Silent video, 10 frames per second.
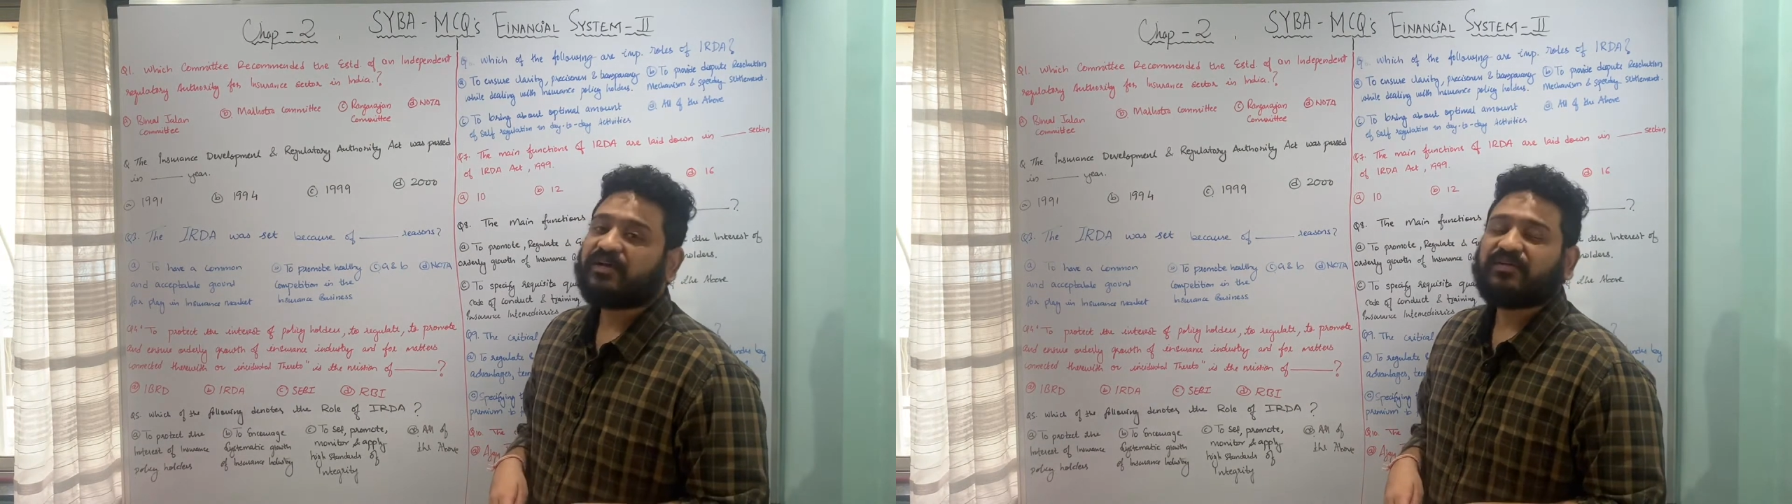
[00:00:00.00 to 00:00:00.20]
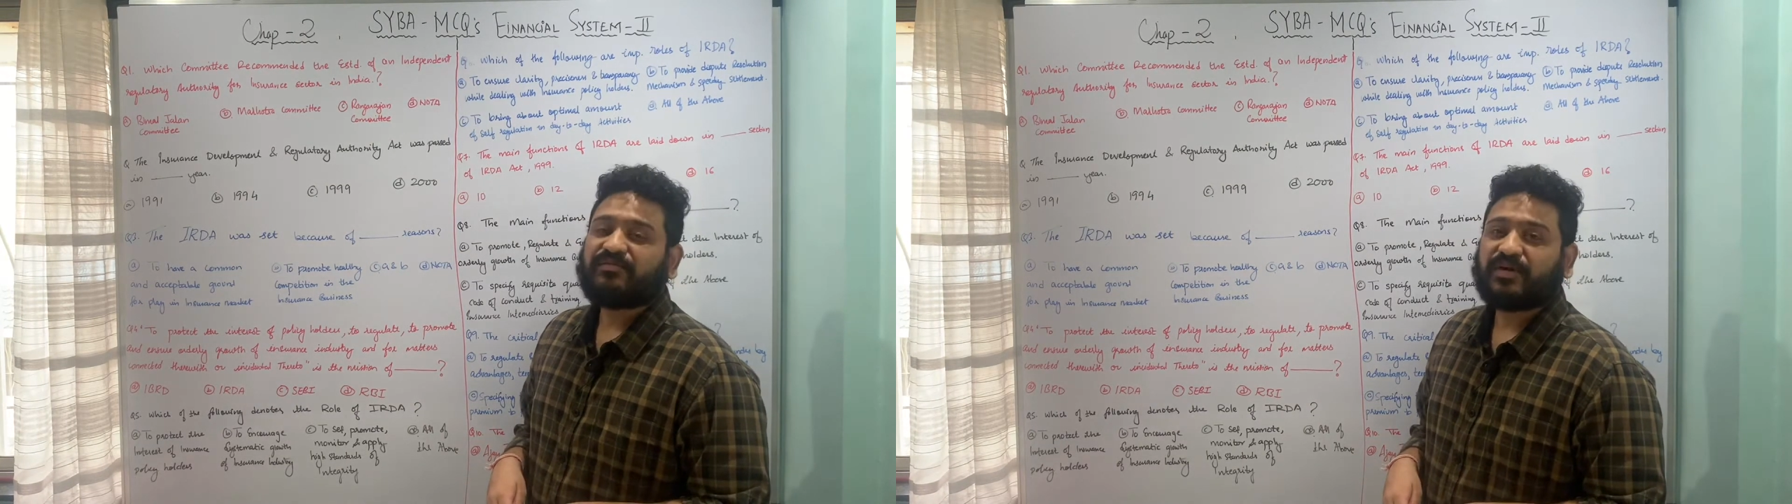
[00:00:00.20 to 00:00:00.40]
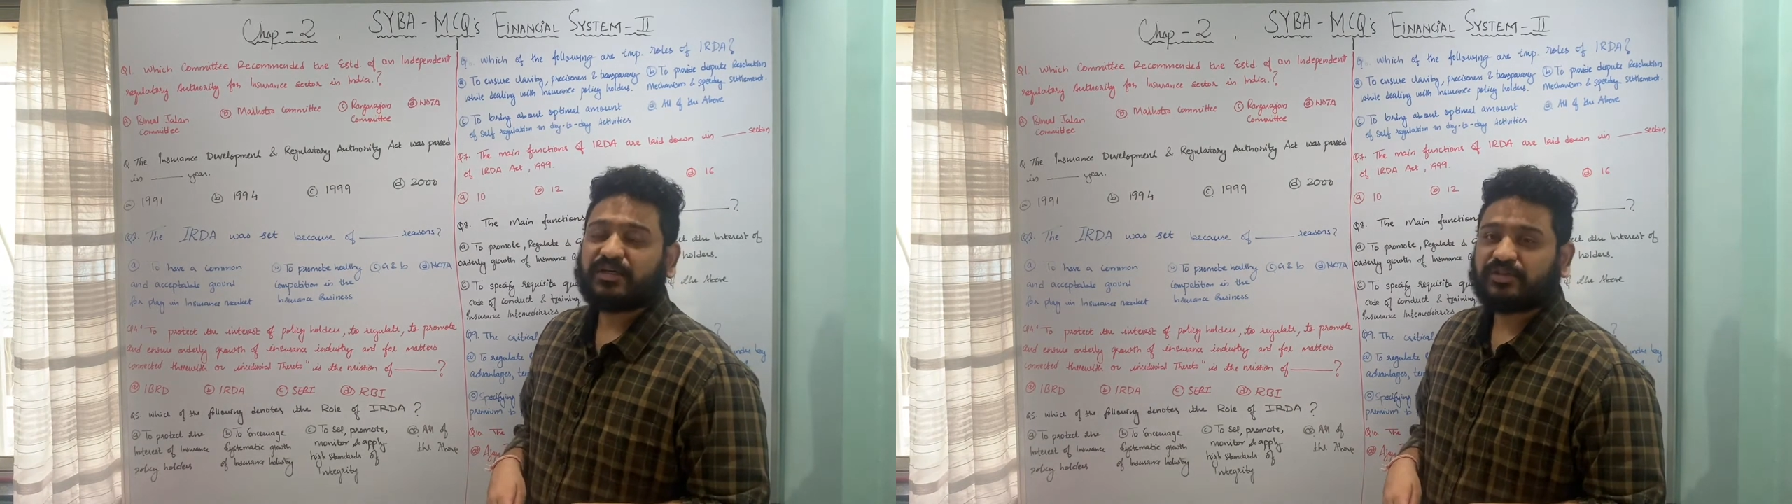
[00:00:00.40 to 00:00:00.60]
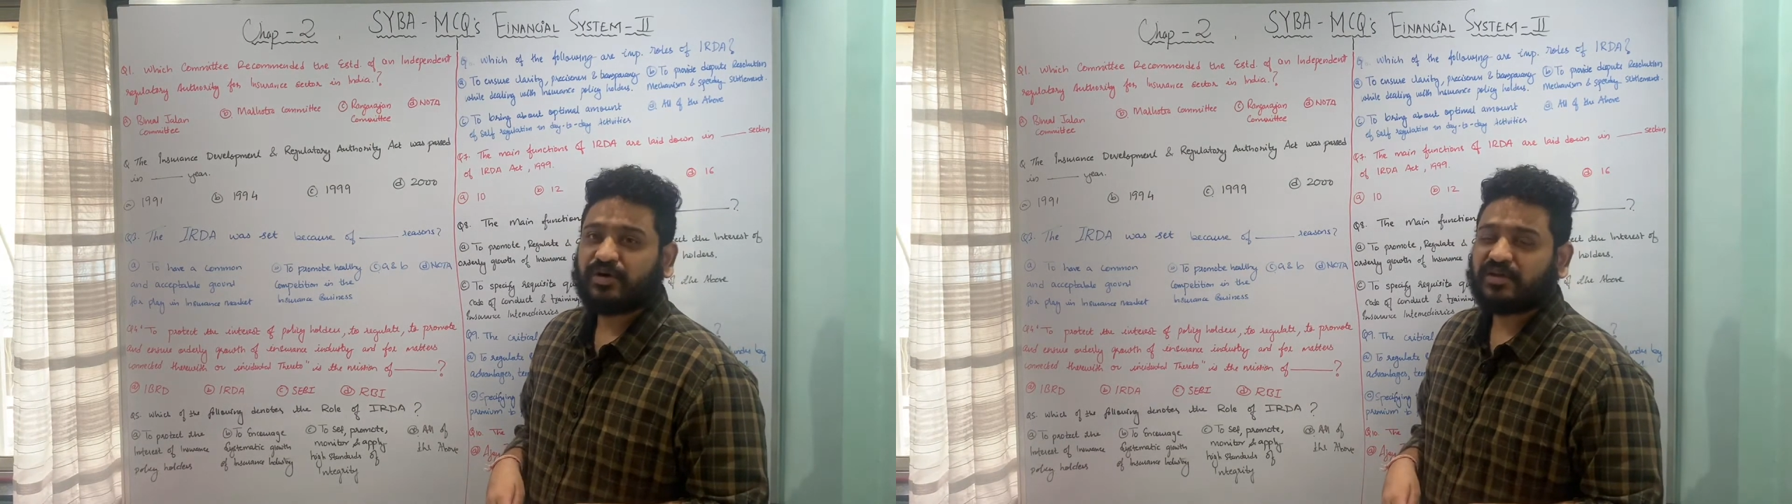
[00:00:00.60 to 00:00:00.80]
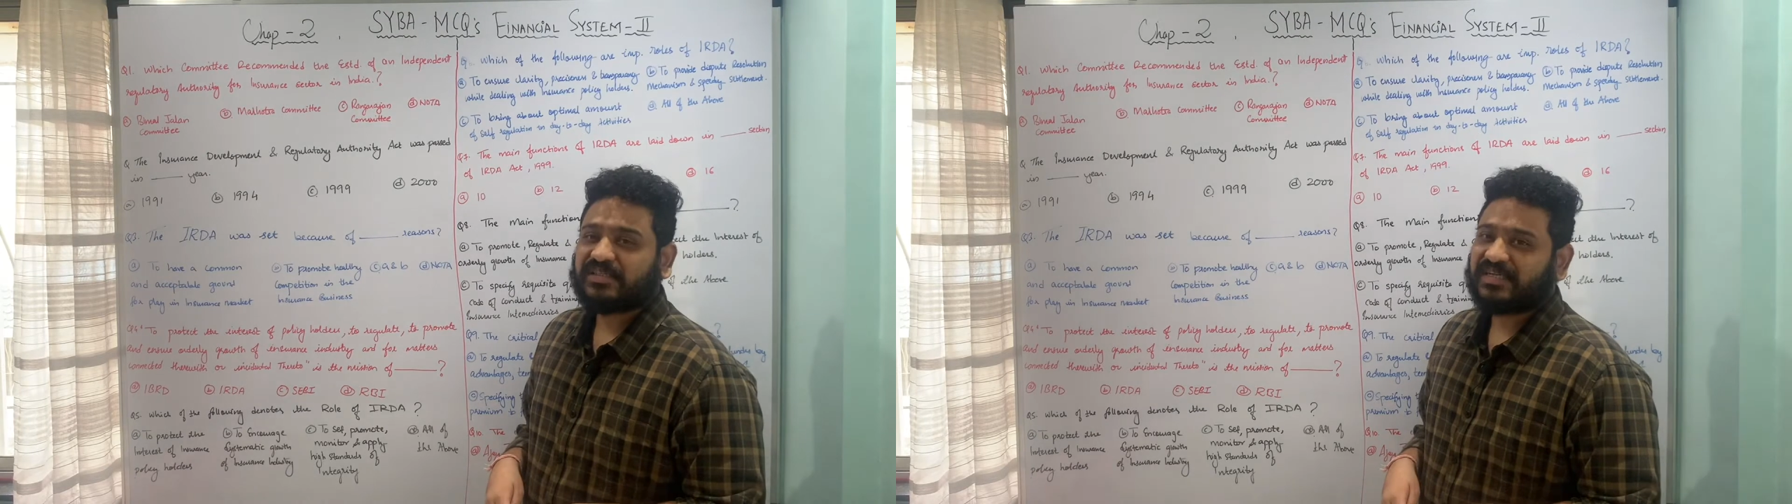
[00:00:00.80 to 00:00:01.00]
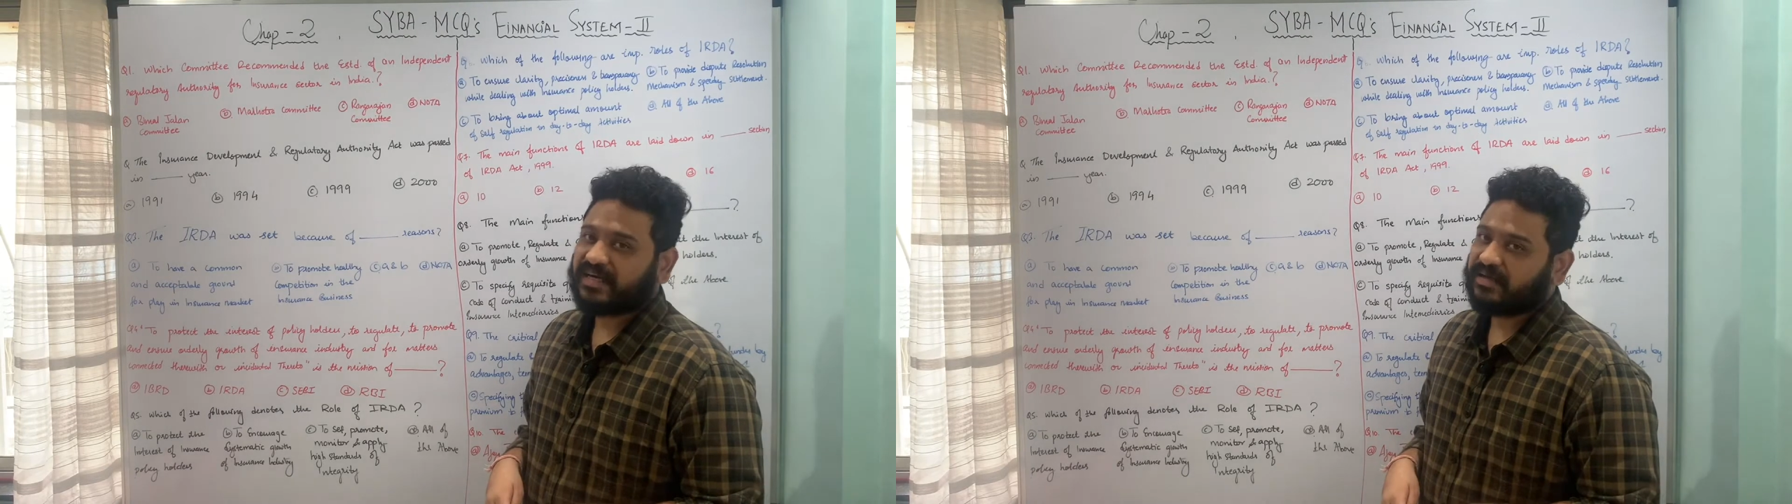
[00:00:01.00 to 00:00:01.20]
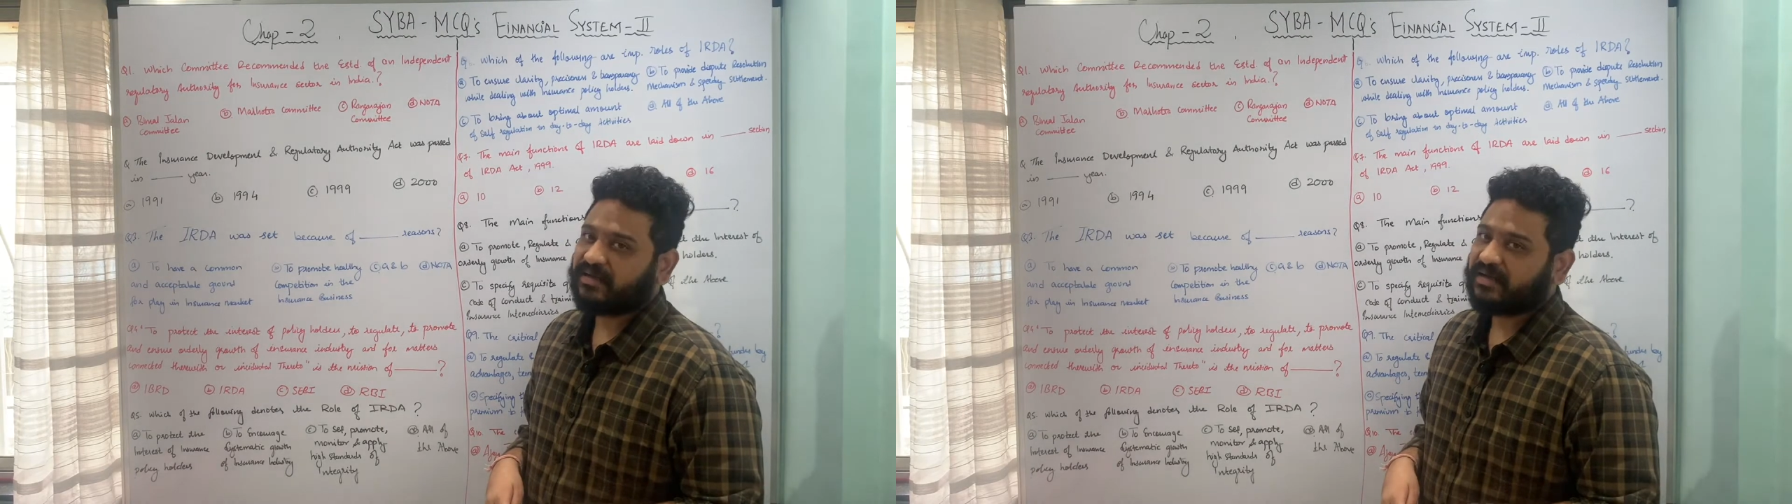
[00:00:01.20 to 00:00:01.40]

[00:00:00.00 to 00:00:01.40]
for insurance sector in